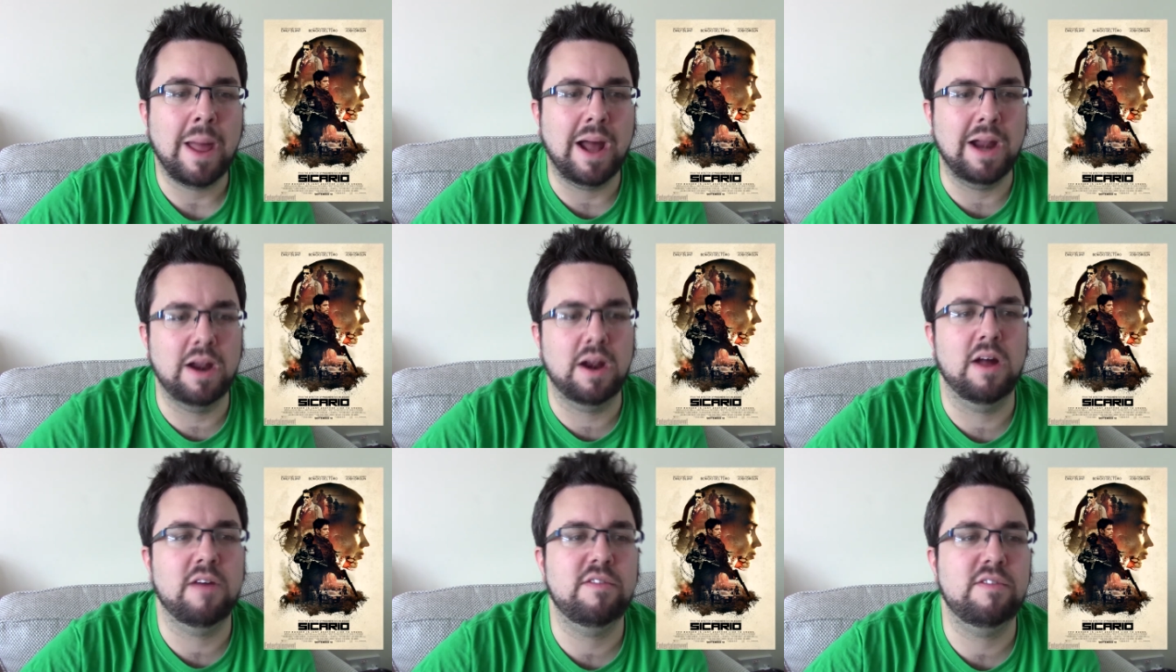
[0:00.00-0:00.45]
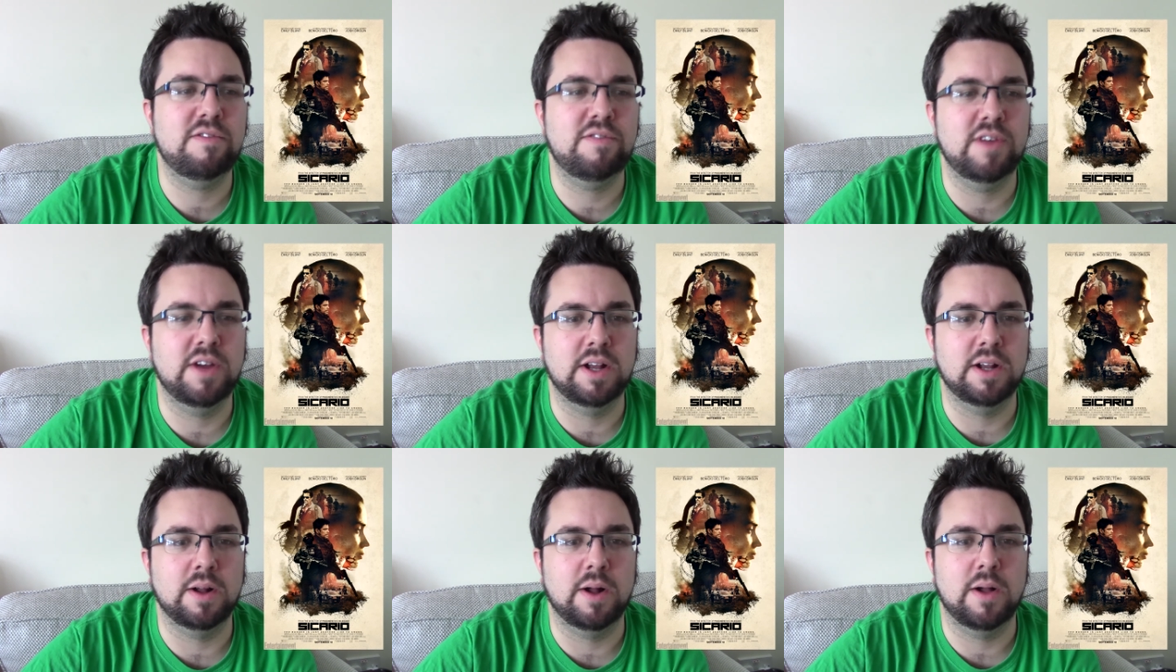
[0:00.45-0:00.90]
And another
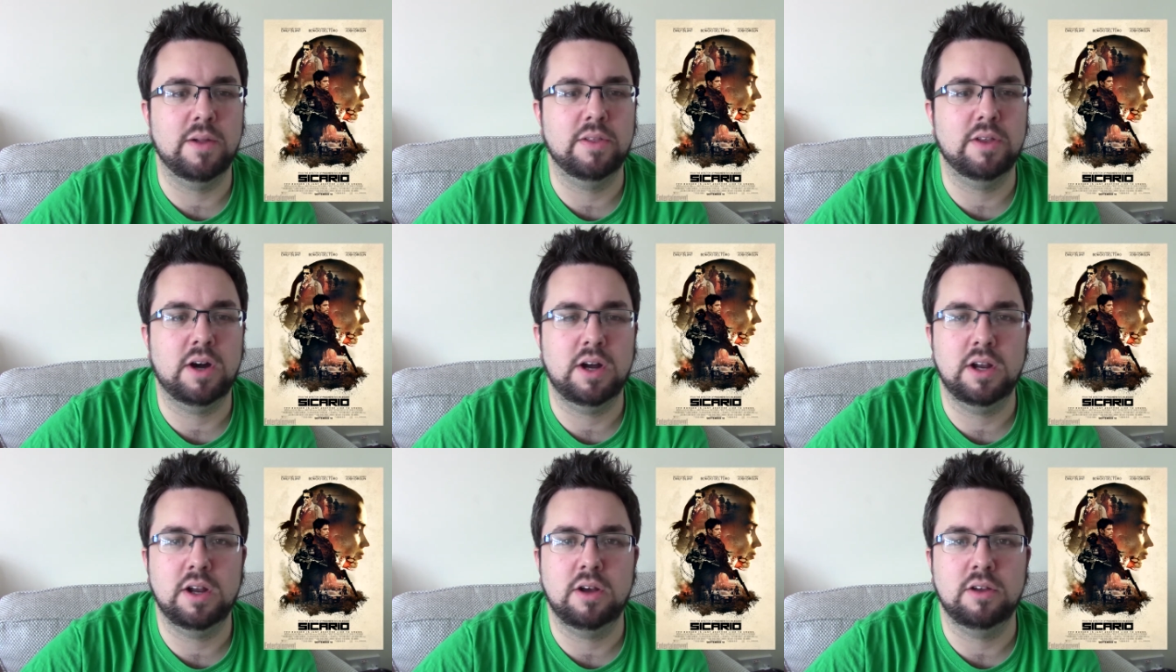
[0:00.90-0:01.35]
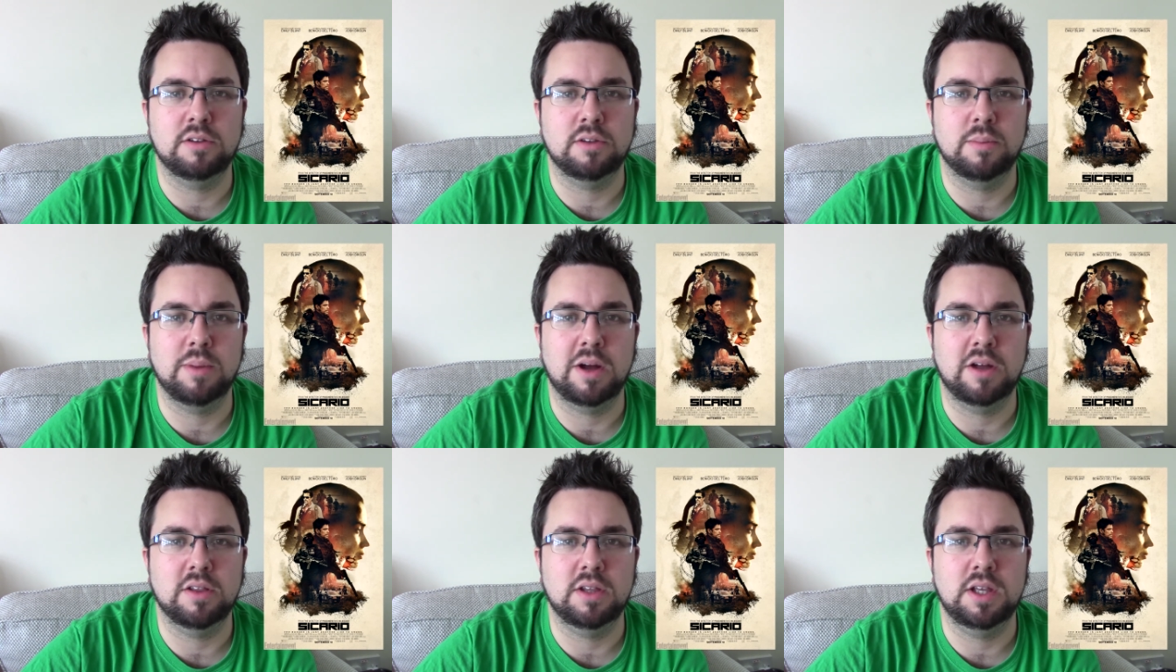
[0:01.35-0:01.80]
thing that I noticed
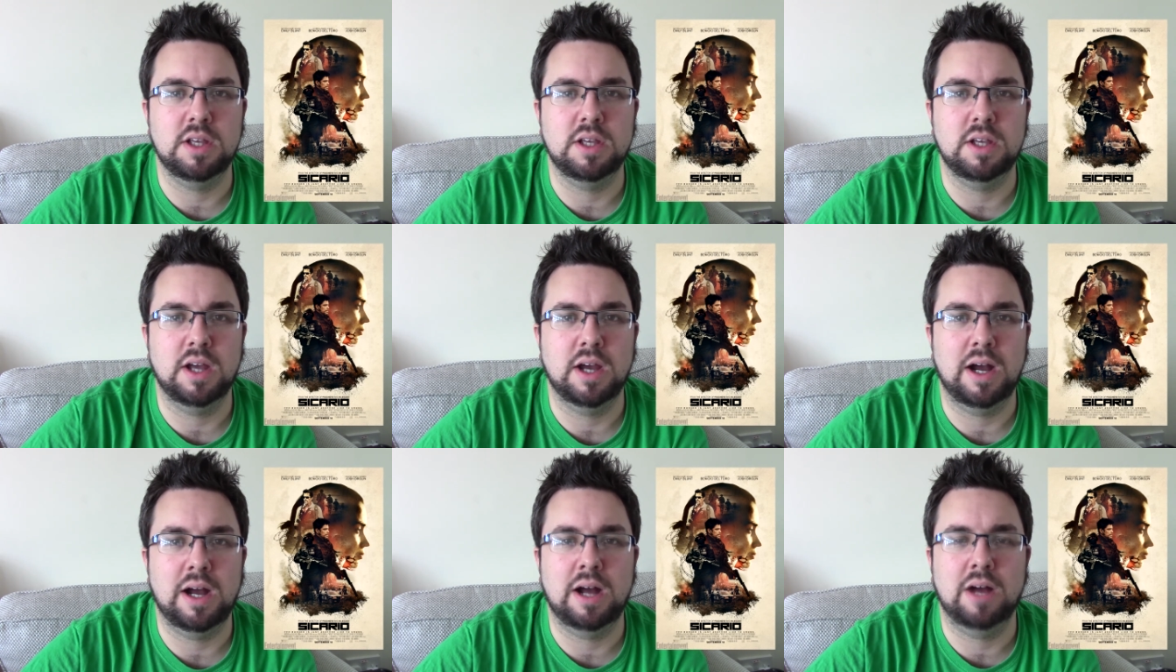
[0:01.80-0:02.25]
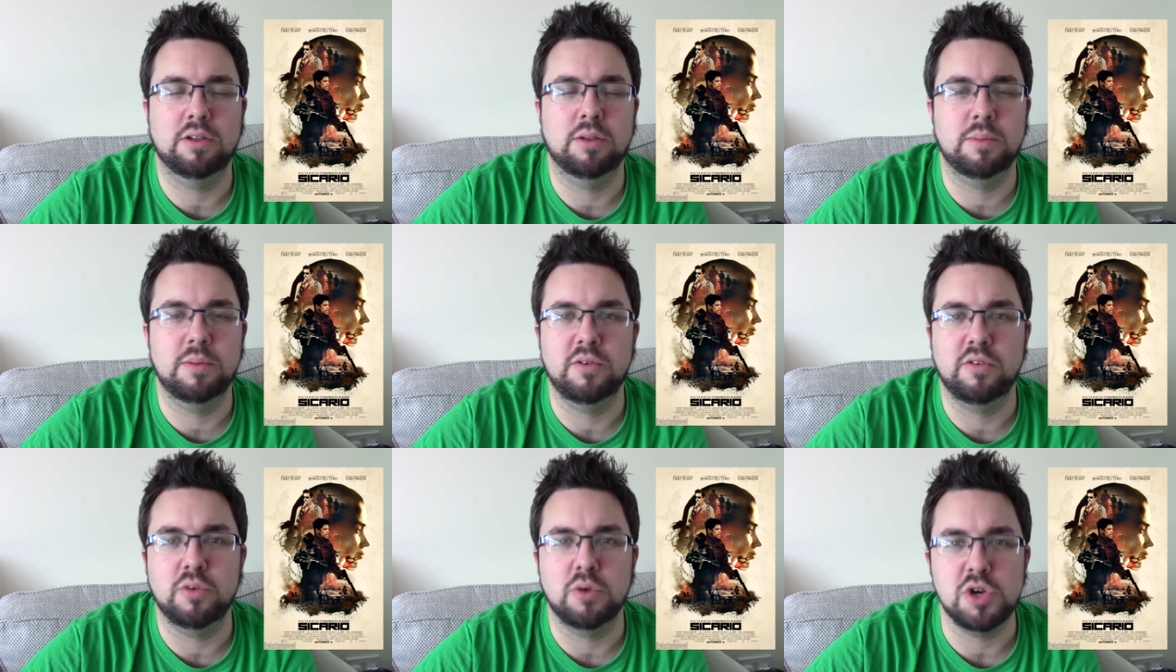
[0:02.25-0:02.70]
about the how the
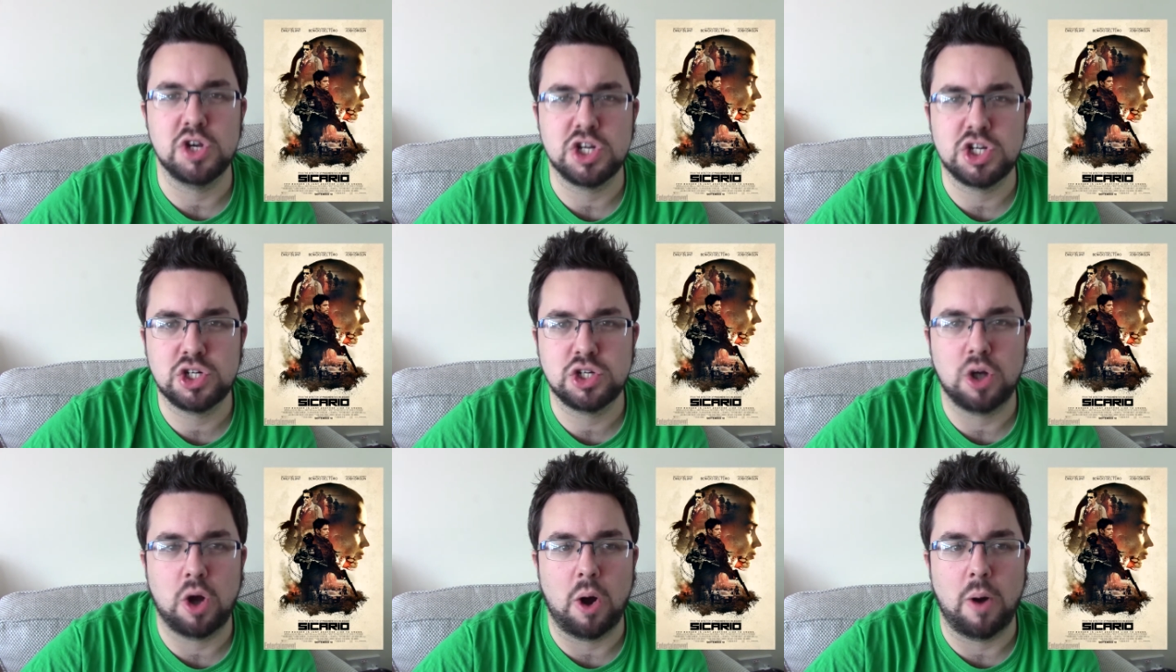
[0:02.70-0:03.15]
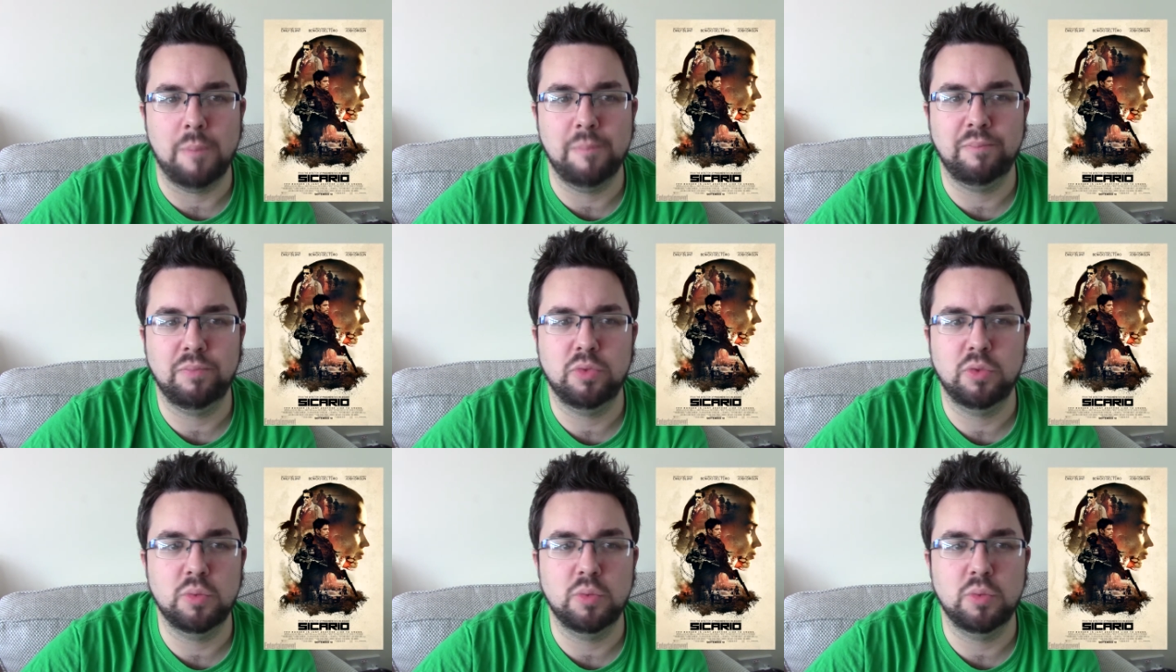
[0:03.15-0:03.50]
movie was shot,